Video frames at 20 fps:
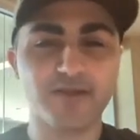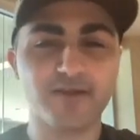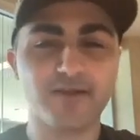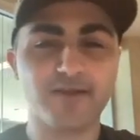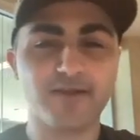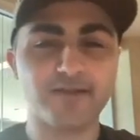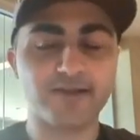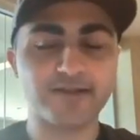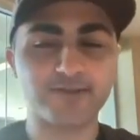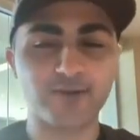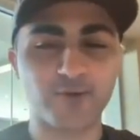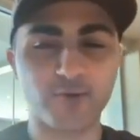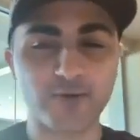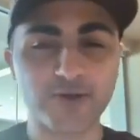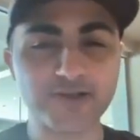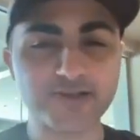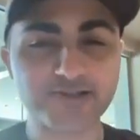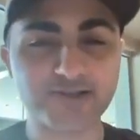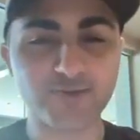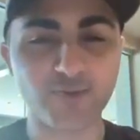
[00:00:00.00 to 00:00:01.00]
yeah. Like the
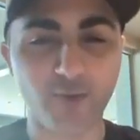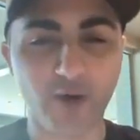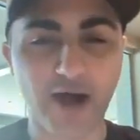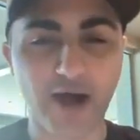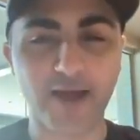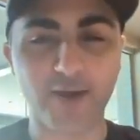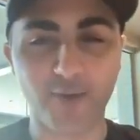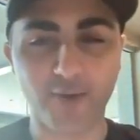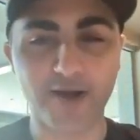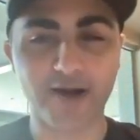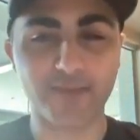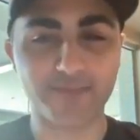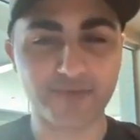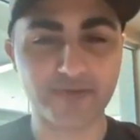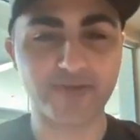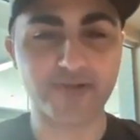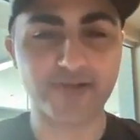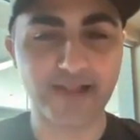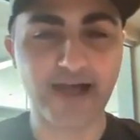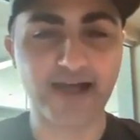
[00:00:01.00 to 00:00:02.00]
reason why it went up
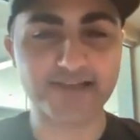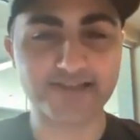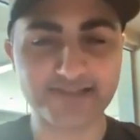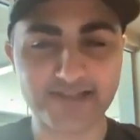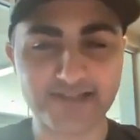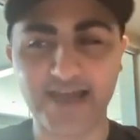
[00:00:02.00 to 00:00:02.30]
to the last